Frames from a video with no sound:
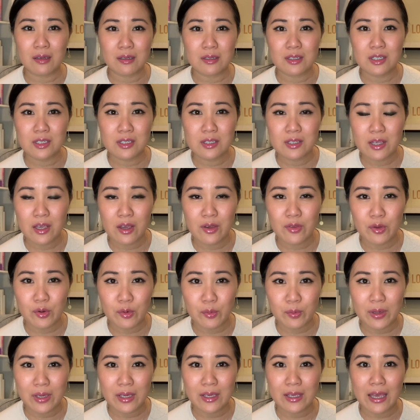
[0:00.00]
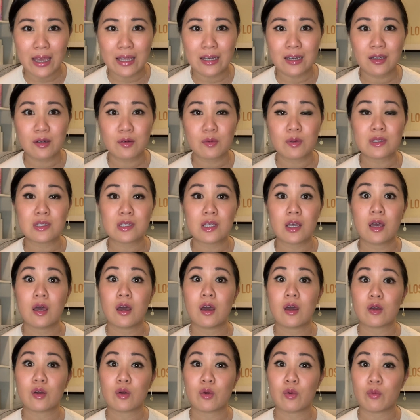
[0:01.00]
just the other week, and it was
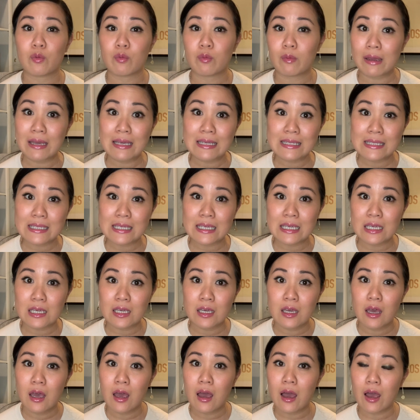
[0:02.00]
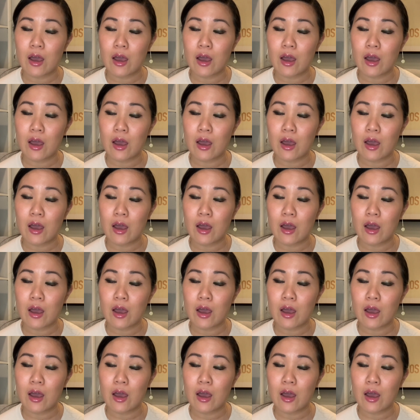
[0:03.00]
crazy.